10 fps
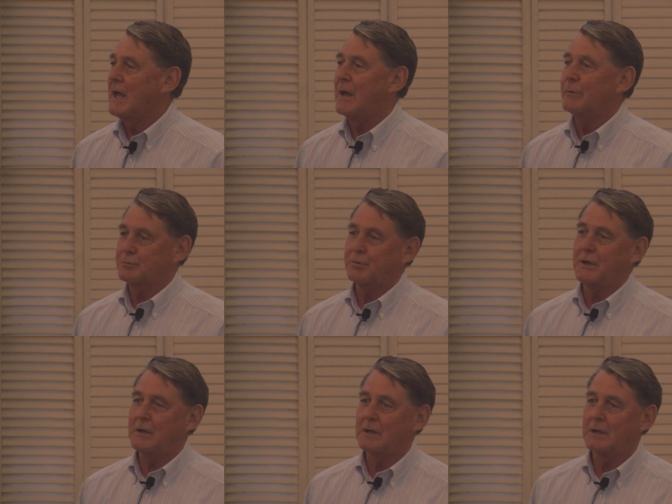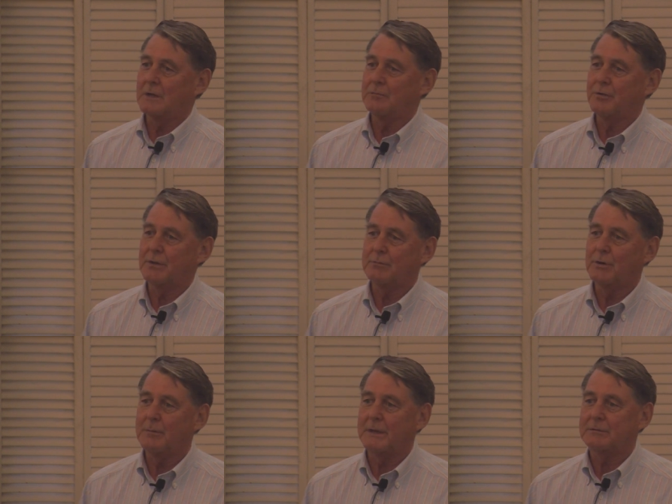it was pretty, uh, pretty
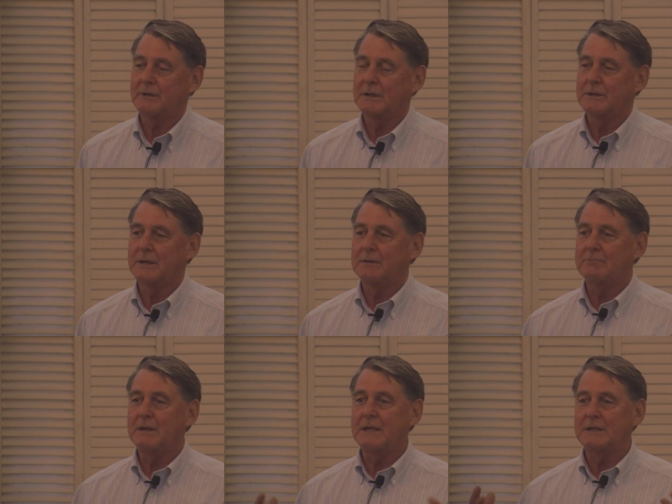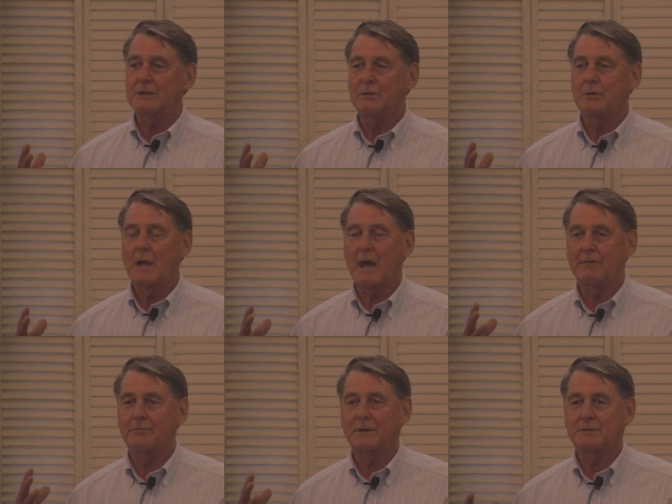rudimentary. They really did didn't
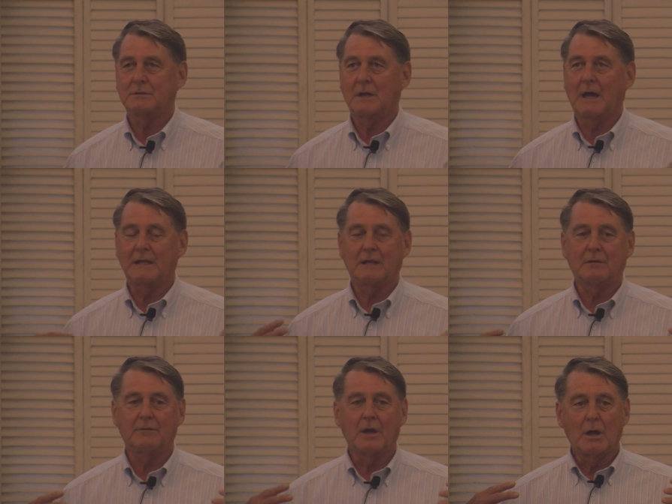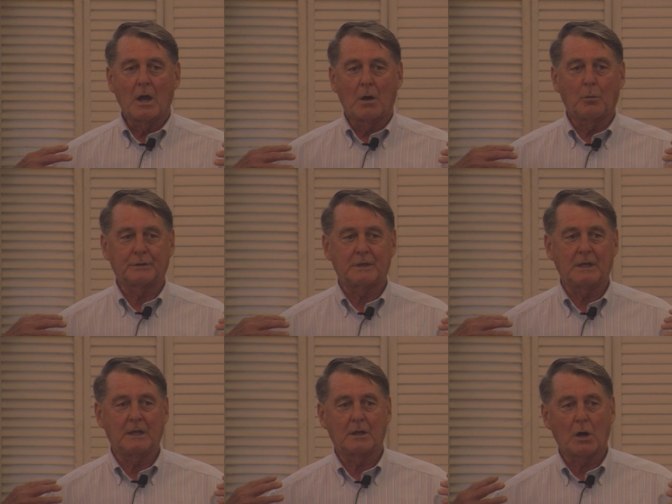have much idea of what
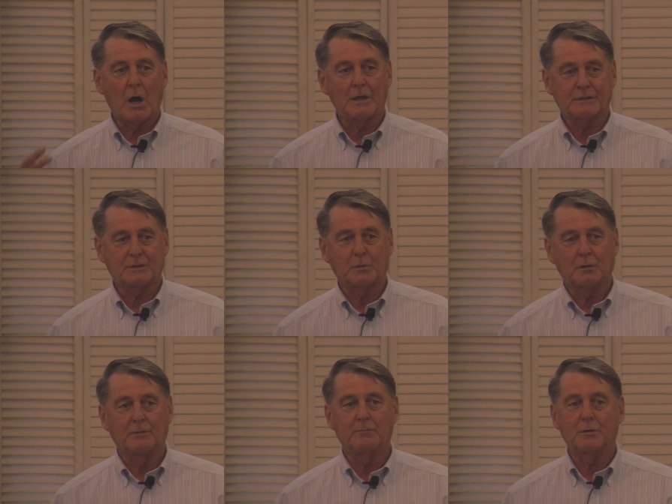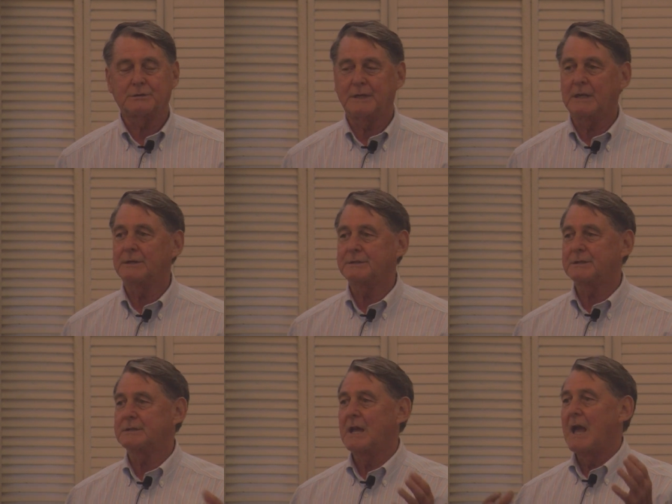the causes were of most of the
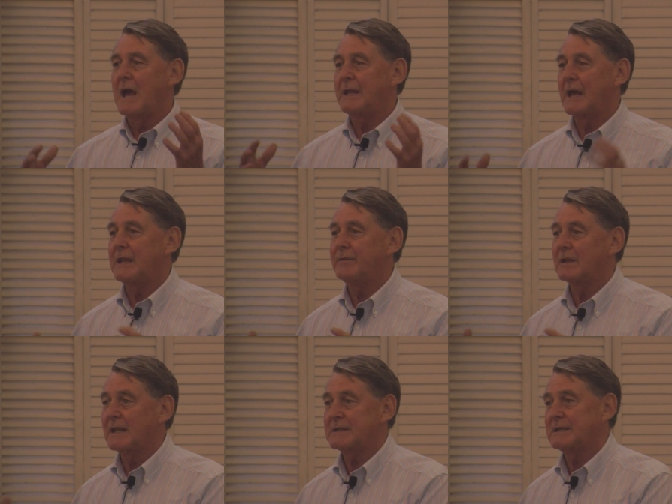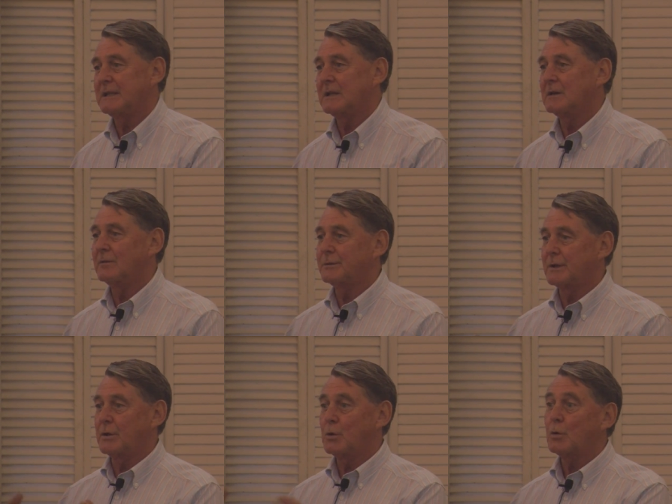illnesses, and they had even less idea of what
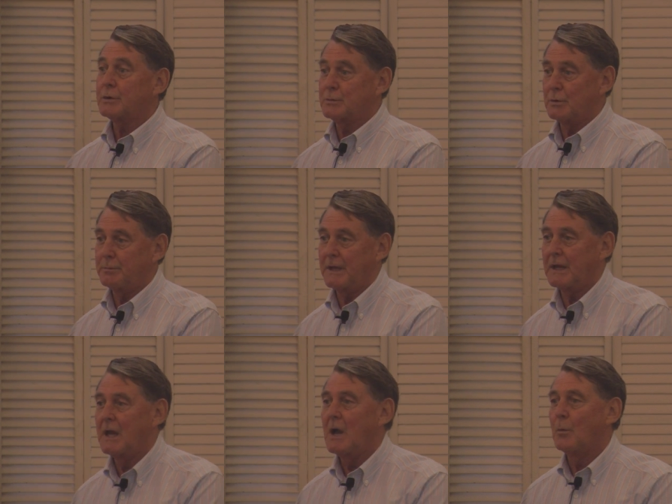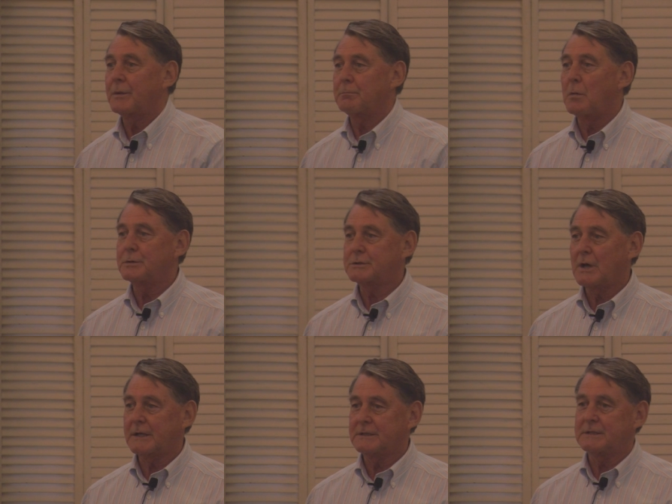the cures would be. What most
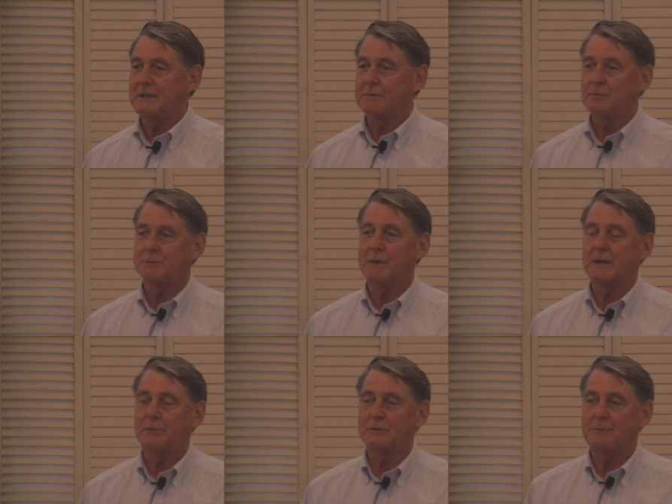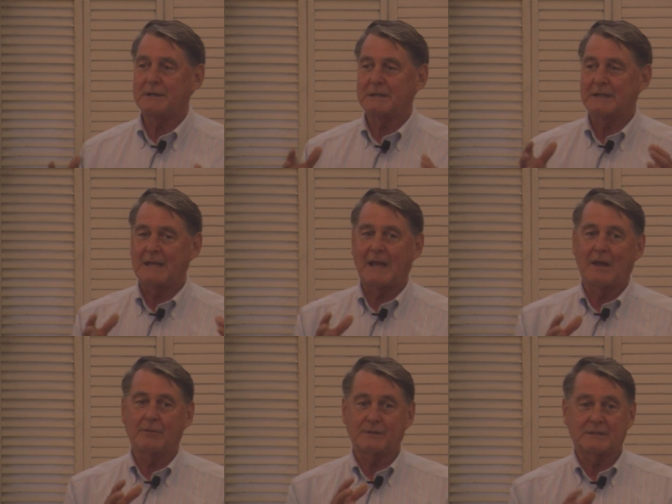doctors did and most medical was basically take
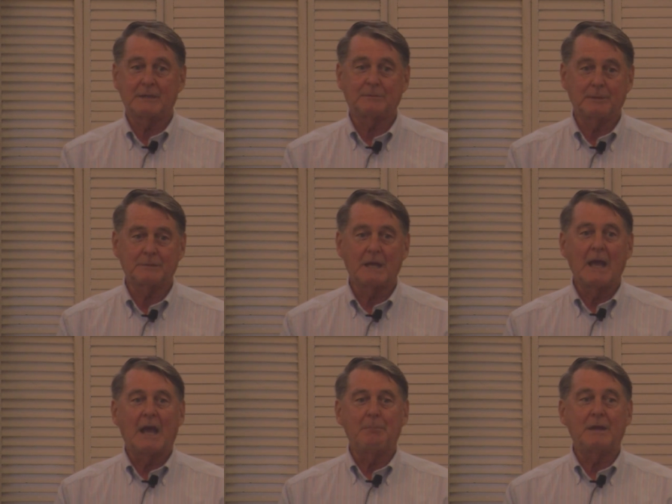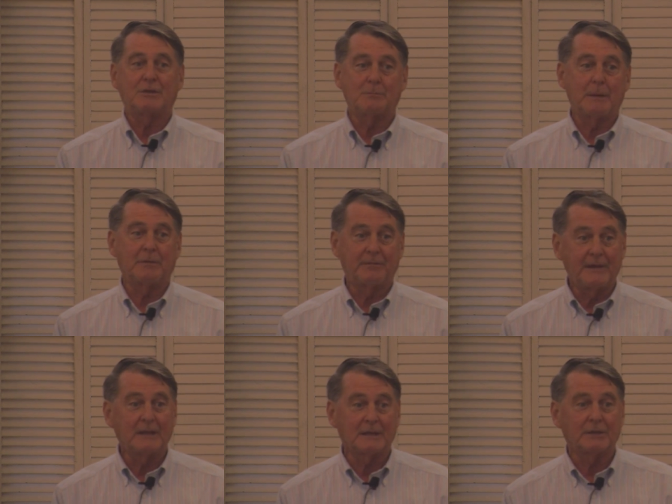care of the symptoms and made you maybe
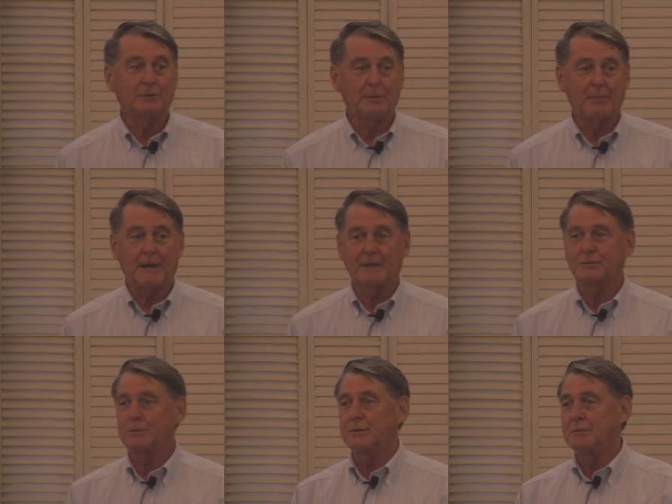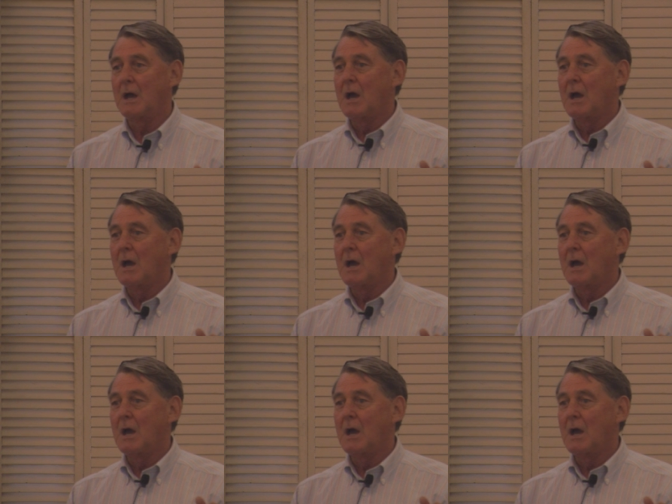feel a little bit better, so you